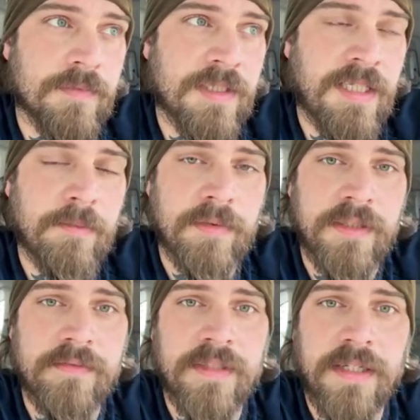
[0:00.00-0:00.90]
Can't
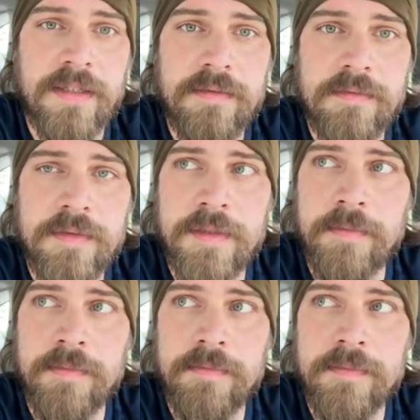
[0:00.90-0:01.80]
believe that. I
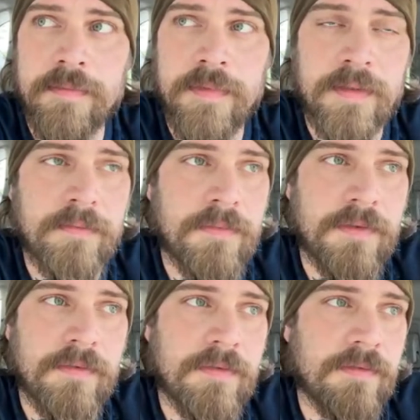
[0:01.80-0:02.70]

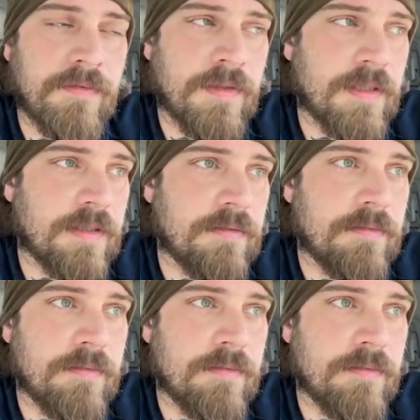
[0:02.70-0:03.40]
feel like